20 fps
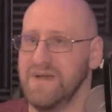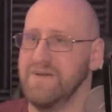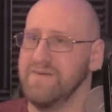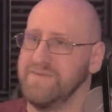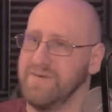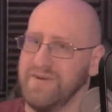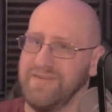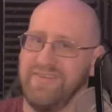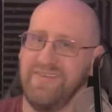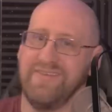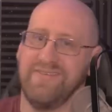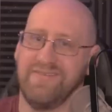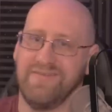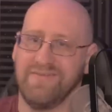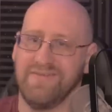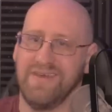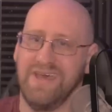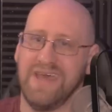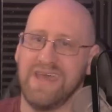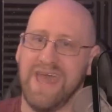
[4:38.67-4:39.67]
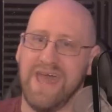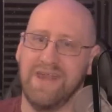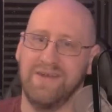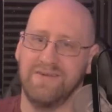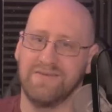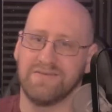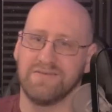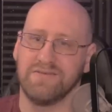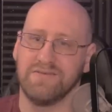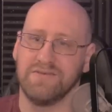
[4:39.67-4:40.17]
versus, again,
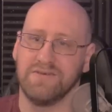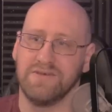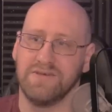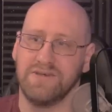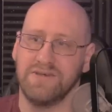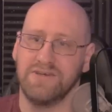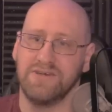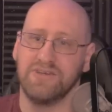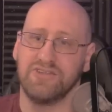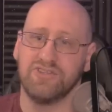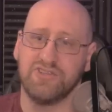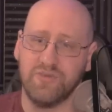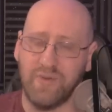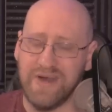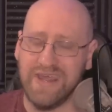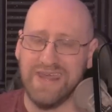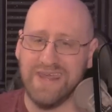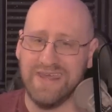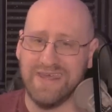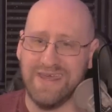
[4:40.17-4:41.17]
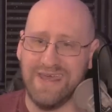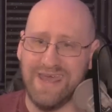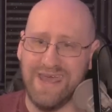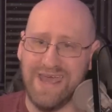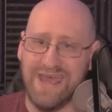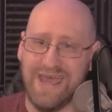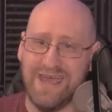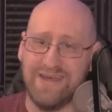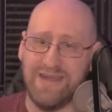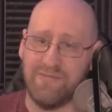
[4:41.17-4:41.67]
twenty
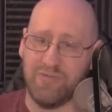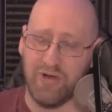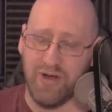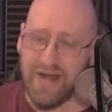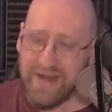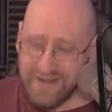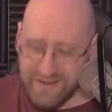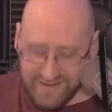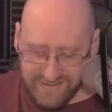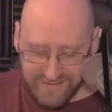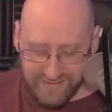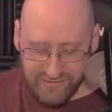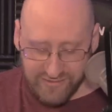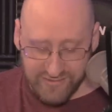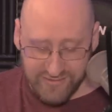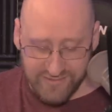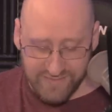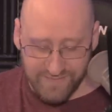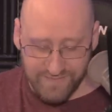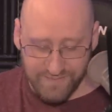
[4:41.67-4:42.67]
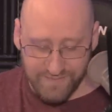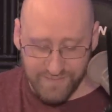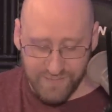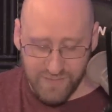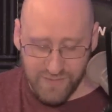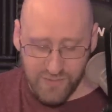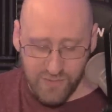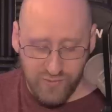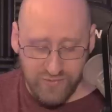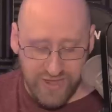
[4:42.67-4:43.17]
in Democratic districts
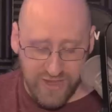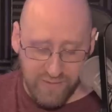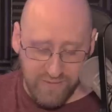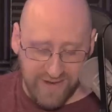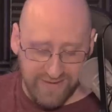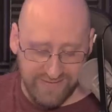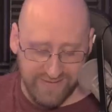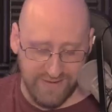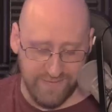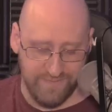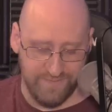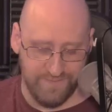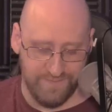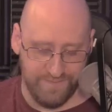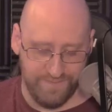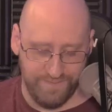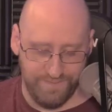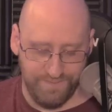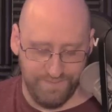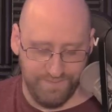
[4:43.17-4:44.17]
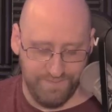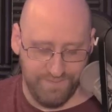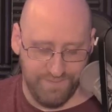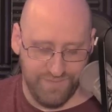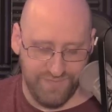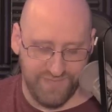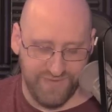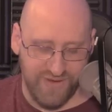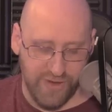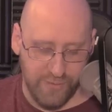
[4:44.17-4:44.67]
who they arrested.
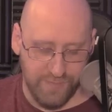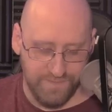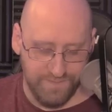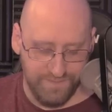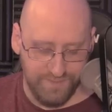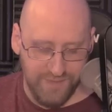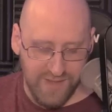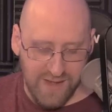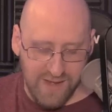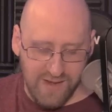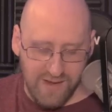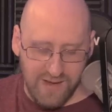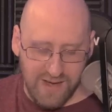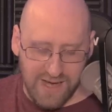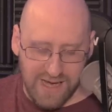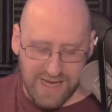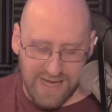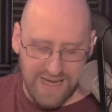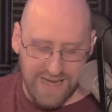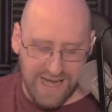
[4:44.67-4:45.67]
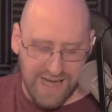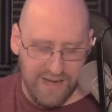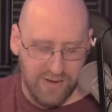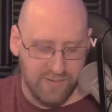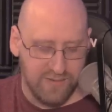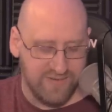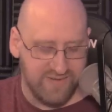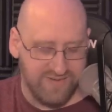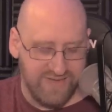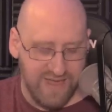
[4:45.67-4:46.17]
So uh,
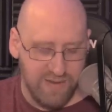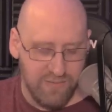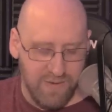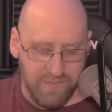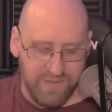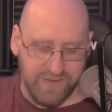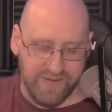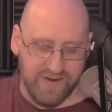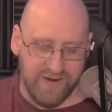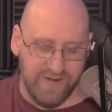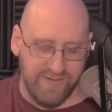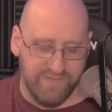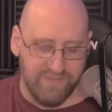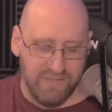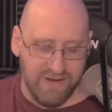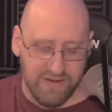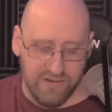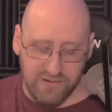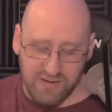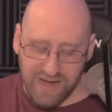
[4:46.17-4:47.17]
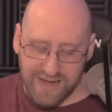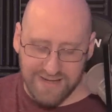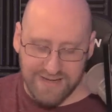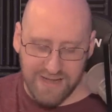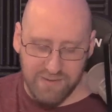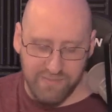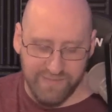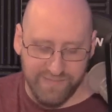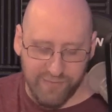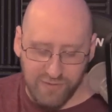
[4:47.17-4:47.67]
now, State Representative Michael
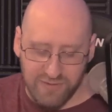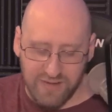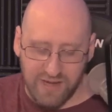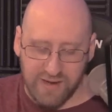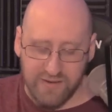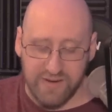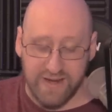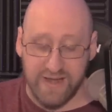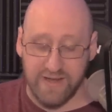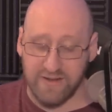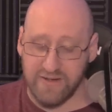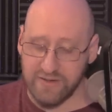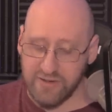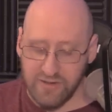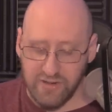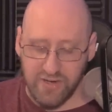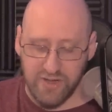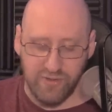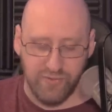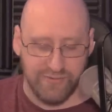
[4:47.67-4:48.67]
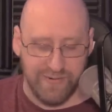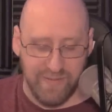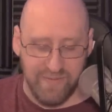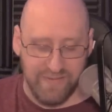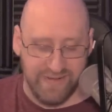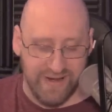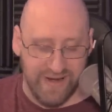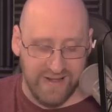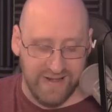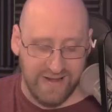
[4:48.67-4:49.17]
Gottlieb, a Fort Lauderdale attorney who was
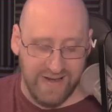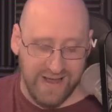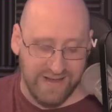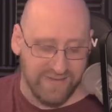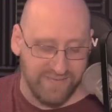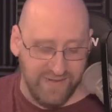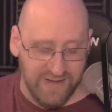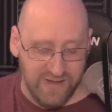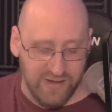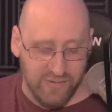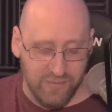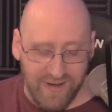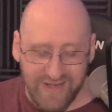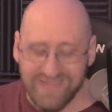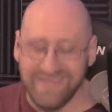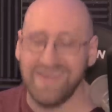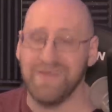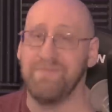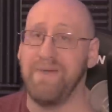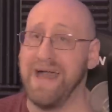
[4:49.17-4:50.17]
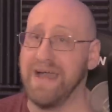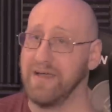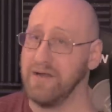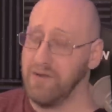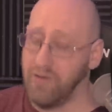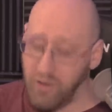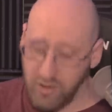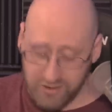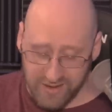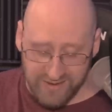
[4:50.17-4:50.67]
representing an ex-felon arrested back in
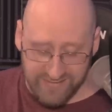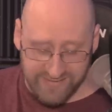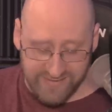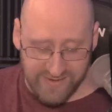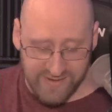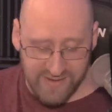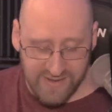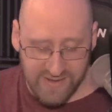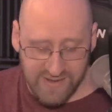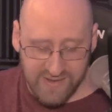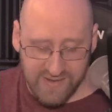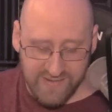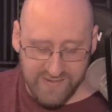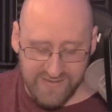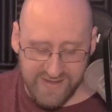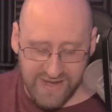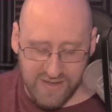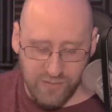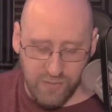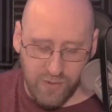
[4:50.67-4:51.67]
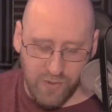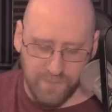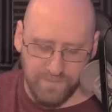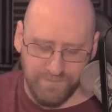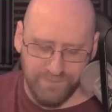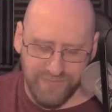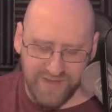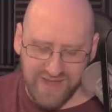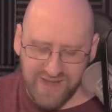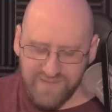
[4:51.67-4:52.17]
August, said, quote,
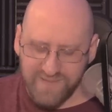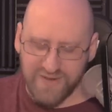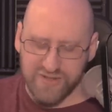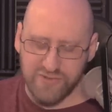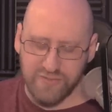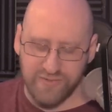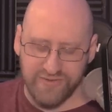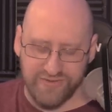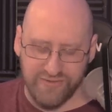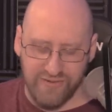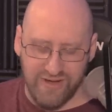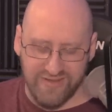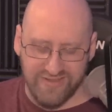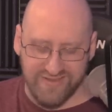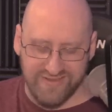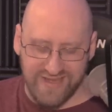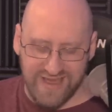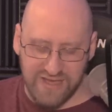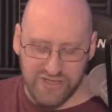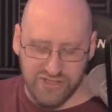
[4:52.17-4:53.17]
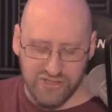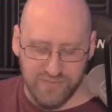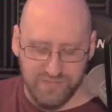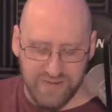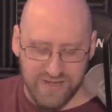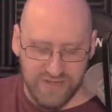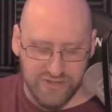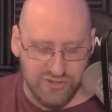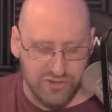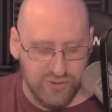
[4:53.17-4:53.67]
individuals throughout the state should
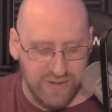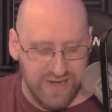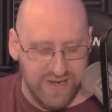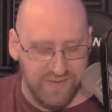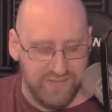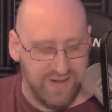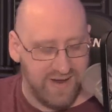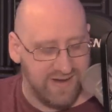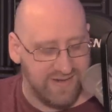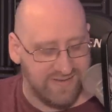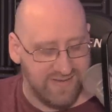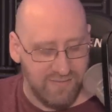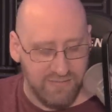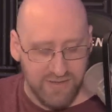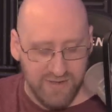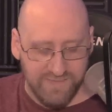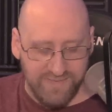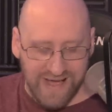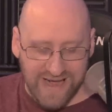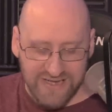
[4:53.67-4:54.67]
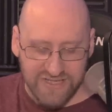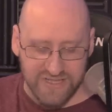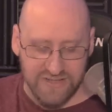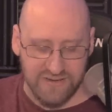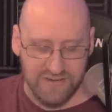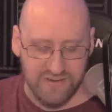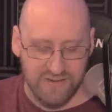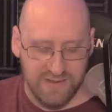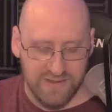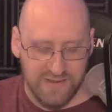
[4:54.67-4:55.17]
be treated in a similar fashion.
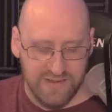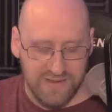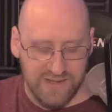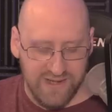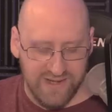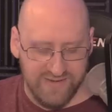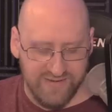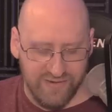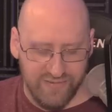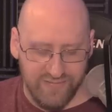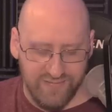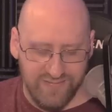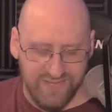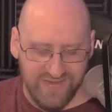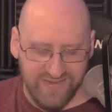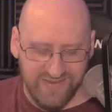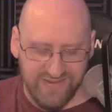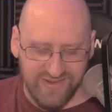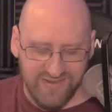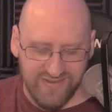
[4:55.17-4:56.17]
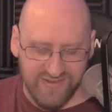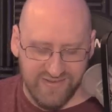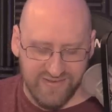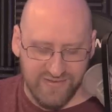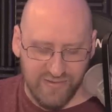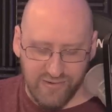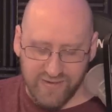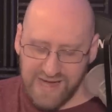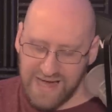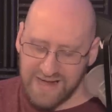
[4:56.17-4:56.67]
And so this just
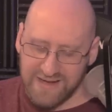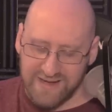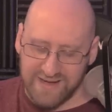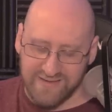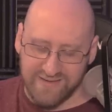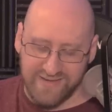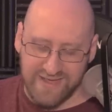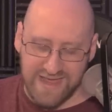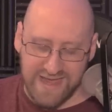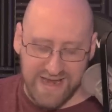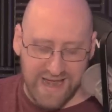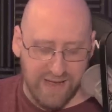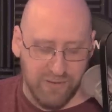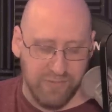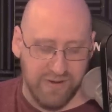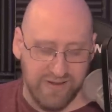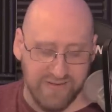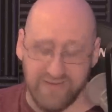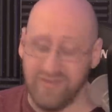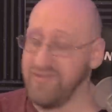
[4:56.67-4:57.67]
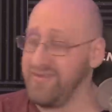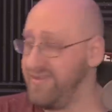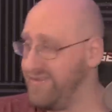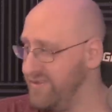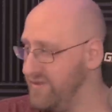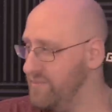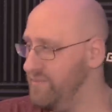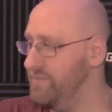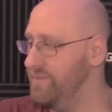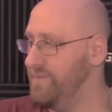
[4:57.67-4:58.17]
sort of highlights the inequities of the
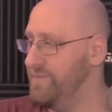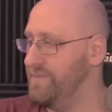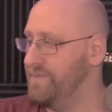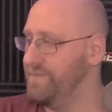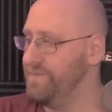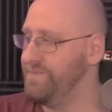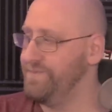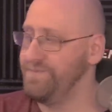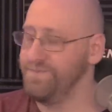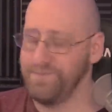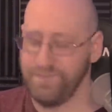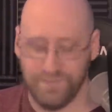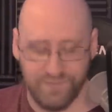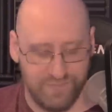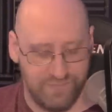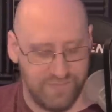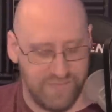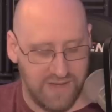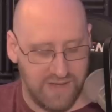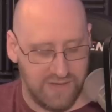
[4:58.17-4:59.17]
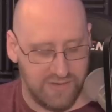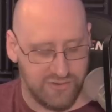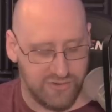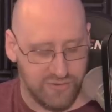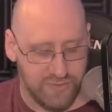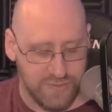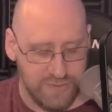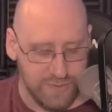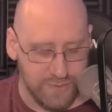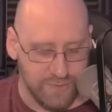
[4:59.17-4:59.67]
system.
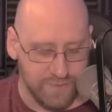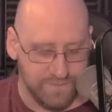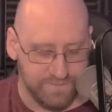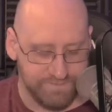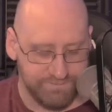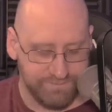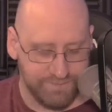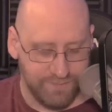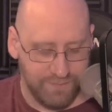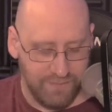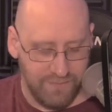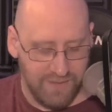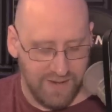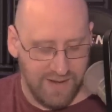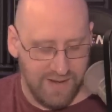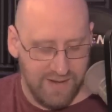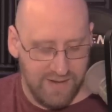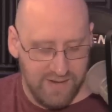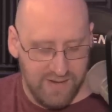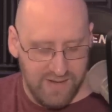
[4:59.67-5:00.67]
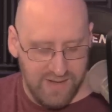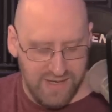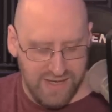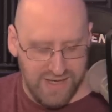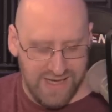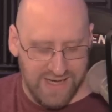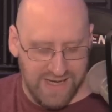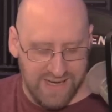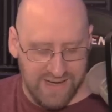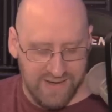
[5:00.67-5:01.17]
True.
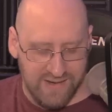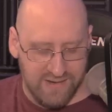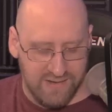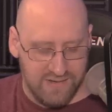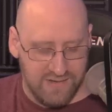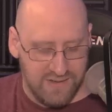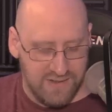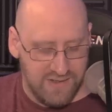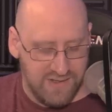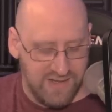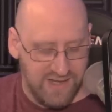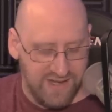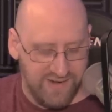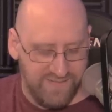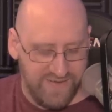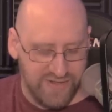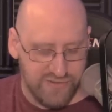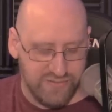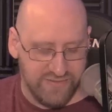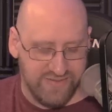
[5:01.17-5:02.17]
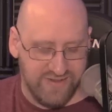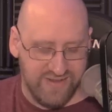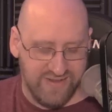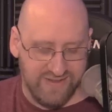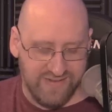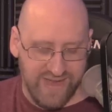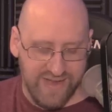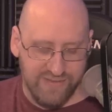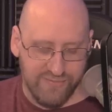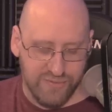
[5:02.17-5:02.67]
Uh, individuals in
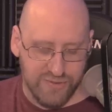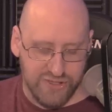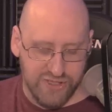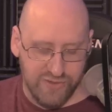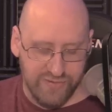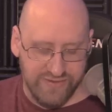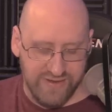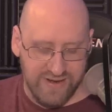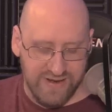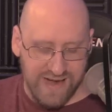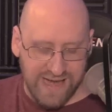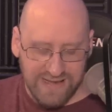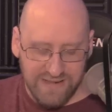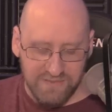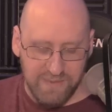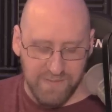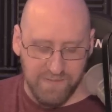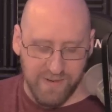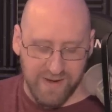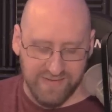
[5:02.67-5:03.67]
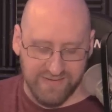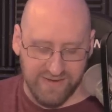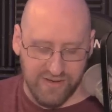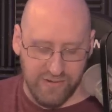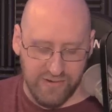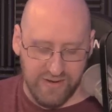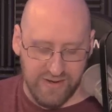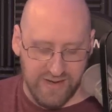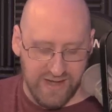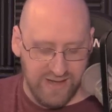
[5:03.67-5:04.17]
this case were chosen not to be
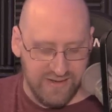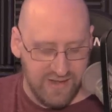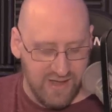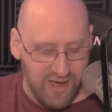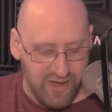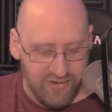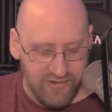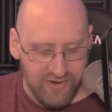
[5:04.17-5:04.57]
prosecuted, and the other